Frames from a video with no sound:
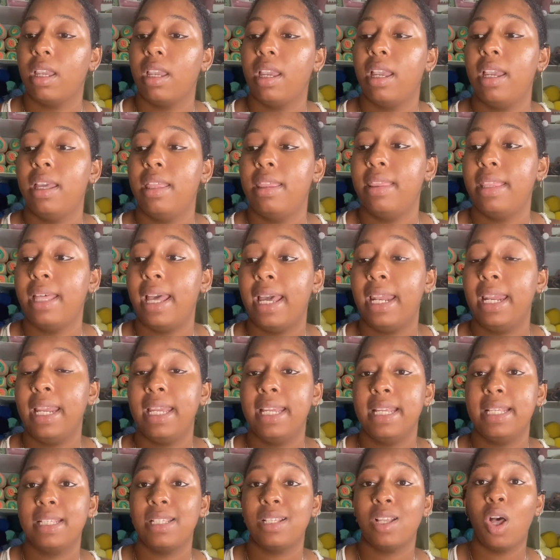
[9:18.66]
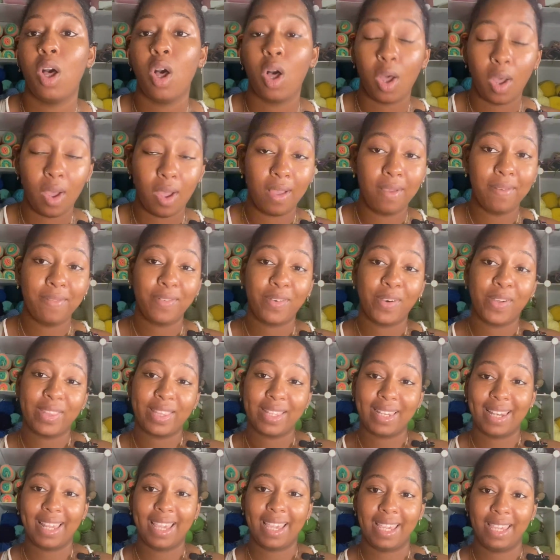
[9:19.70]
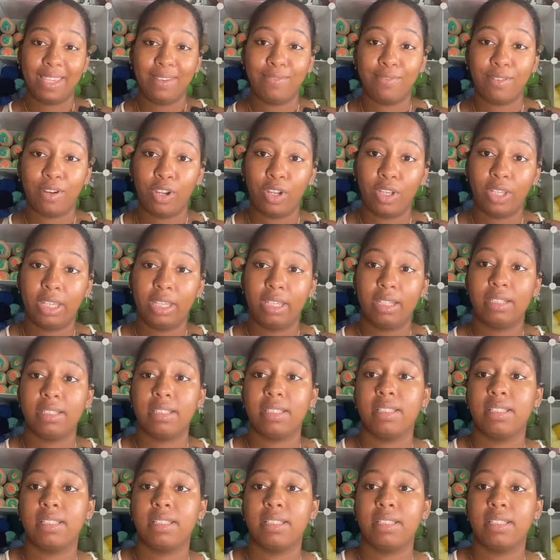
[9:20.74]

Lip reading: and that is all for the leggy froggies.